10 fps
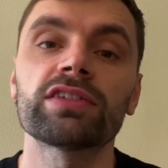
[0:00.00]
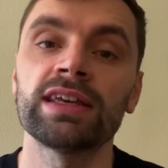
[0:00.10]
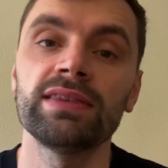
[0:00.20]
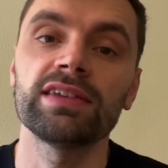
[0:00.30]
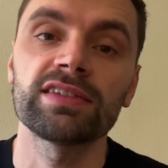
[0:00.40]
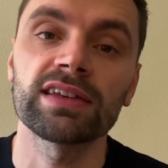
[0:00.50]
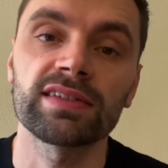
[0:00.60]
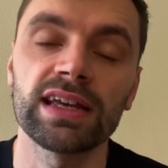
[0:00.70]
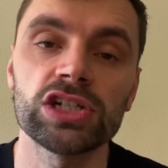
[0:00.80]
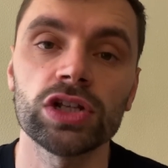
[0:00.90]
in this Six
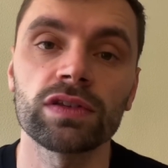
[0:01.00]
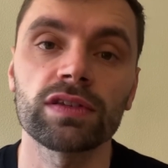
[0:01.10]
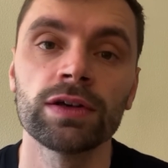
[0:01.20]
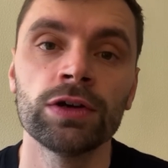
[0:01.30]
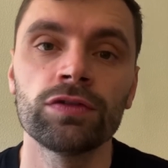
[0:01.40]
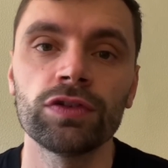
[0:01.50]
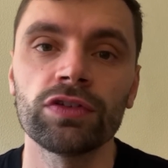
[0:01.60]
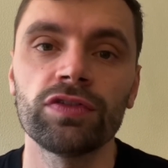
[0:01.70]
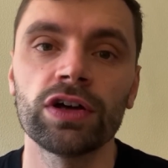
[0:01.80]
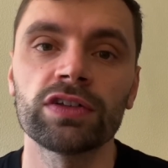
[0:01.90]
Nations for the
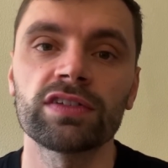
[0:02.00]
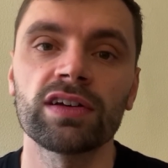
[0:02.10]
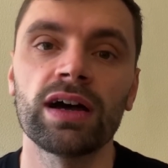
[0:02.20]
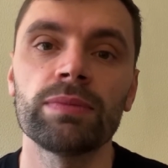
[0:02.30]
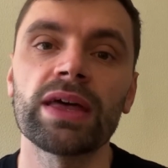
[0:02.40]
first time.